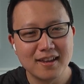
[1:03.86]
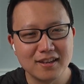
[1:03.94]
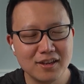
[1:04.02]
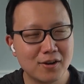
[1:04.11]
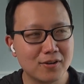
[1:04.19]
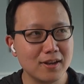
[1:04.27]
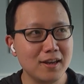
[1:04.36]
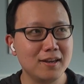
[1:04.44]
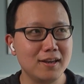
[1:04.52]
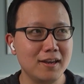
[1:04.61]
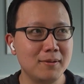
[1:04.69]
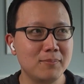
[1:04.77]

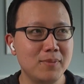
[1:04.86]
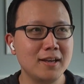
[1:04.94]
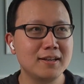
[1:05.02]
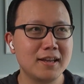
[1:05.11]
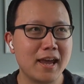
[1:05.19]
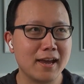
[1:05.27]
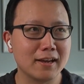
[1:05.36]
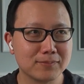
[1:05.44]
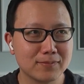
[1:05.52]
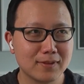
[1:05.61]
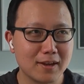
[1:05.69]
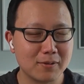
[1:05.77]
In big tech,
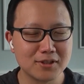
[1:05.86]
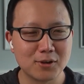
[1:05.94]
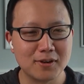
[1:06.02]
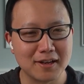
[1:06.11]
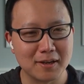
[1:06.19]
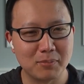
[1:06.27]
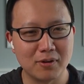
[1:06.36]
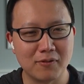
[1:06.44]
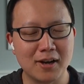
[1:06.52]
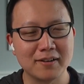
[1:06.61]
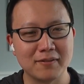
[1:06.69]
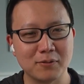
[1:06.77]
I'm going to start like a
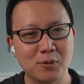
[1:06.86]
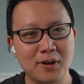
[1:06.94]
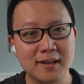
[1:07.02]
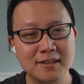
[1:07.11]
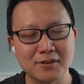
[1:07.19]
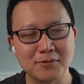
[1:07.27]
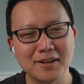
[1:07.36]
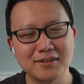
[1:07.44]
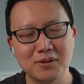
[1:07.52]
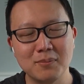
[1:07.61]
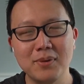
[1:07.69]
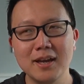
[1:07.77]
provocative question,
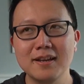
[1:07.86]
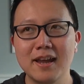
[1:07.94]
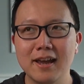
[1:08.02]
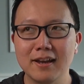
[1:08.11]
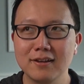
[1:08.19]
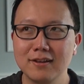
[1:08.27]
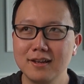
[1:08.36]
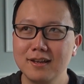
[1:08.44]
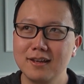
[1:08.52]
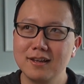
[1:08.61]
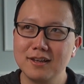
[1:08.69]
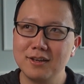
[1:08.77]
right? So in big tech,
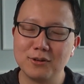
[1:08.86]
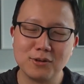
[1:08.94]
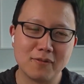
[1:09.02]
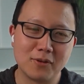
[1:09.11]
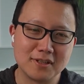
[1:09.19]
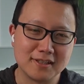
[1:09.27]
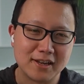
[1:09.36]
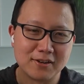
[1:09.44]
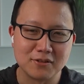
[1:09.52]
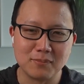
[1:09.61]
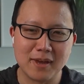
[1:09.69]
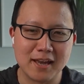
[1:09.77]
you have all these
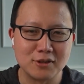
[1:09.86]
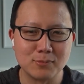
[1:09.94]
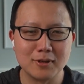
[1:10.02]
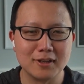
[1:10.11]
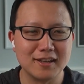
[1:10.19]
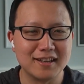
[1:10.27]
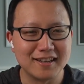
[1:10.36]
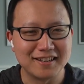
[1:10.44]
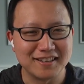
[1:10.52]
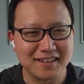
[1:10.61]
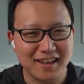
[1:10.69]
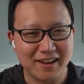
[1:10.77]
layers of management, and
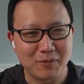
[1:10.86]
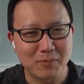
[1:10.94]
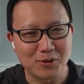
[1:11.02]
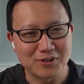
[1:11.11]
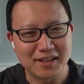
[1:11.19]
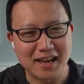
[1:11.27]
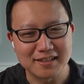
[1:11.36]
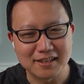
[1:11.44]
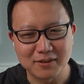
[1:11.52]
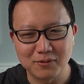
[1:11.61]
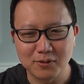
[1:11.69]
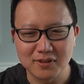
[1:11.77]
then every person has
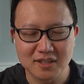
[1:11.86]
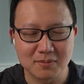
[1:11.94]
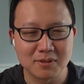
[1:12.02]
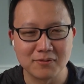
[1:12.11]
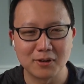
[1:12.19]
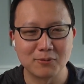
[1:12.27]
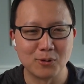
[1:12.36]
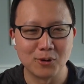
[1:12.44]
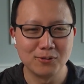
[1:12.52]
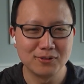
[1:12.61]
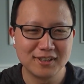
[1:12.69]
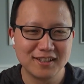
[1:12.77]
like a very specific
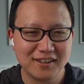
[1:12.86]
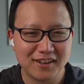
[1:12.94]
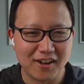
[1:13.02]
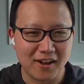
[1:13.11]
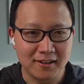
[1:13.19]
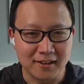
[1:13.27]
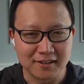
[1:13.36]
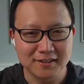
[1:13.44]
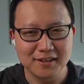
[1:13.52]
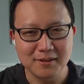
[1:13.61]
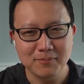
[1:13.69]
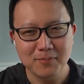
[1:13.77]
role on
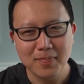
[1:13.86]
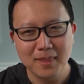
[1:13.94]
the team.